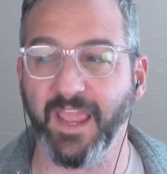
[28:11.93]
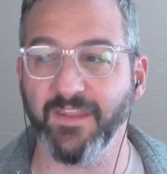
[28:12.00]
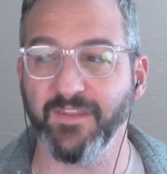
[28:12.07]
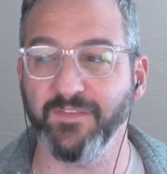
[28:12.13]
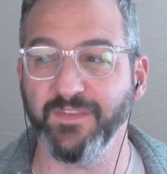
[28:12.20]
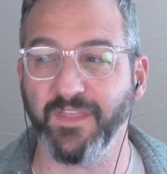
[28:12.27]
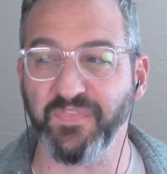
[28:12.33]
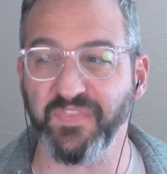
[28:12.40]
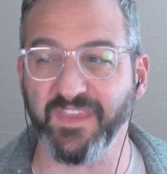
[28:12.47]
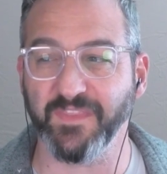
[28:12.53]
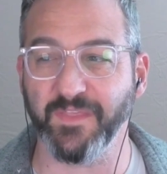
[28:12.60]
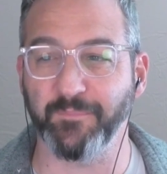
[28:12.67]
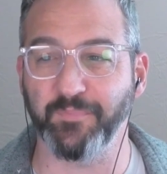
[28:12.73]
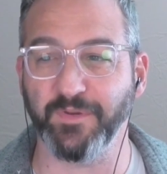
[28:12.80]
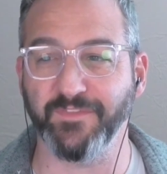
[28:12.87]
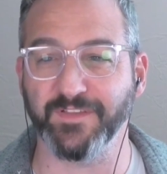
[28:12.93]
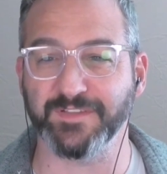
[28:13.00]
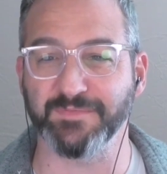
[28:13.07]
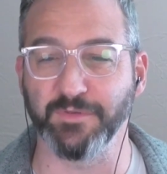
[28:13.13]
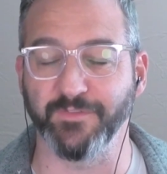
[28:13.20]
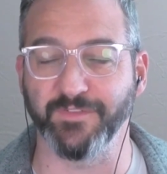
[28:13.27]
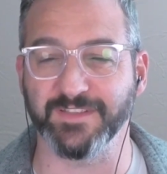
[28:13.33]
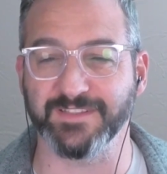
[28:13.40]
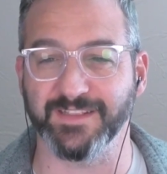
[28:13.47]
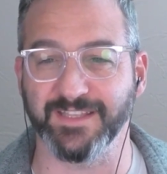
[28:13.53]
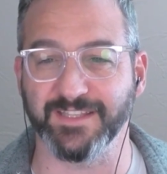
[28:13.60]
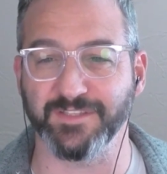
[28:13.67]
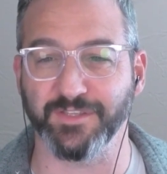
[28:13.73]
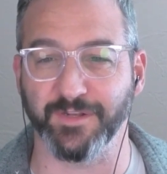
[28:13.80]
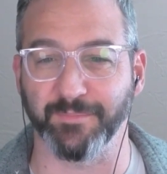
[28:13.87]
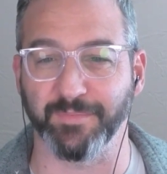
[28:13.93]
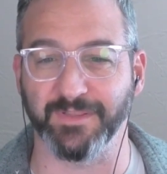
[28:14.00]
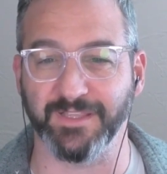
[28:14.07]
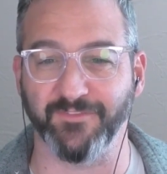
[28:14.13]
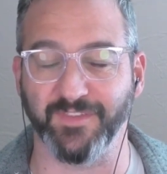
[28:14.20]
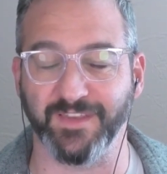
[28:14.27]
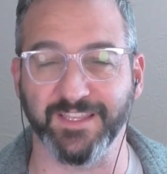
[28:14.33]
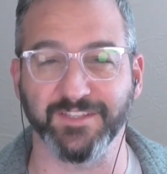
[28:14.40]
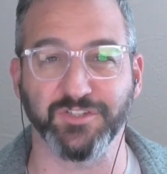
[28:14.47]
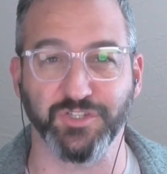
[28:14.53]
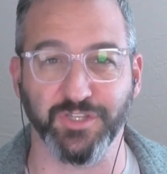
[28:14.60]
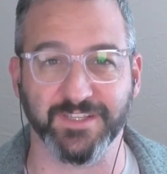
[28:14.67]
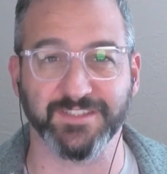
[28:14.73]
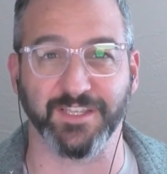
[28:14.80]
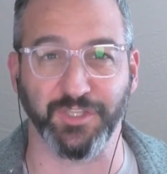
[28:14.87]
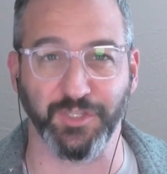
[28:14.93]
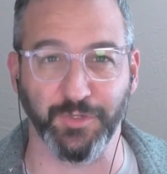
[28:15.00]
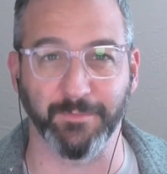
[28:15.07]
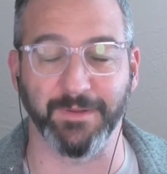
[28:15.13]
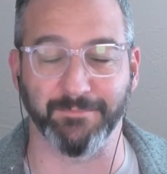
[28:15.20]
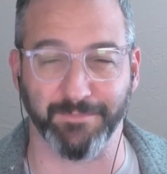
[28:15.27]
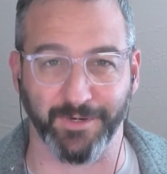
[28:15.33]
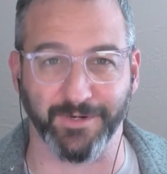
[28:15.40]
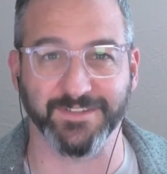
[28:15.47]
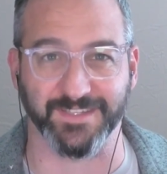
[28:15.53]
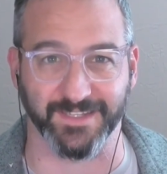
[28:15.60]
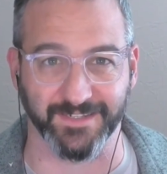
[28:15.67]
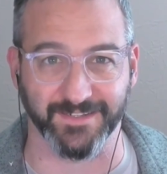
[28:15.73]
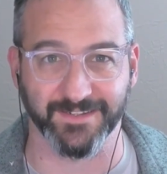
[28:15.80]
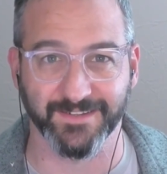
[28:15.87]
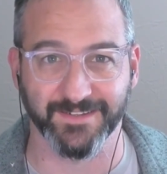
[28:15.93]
nothing in the previous movies leads you to believe that he's just a human person.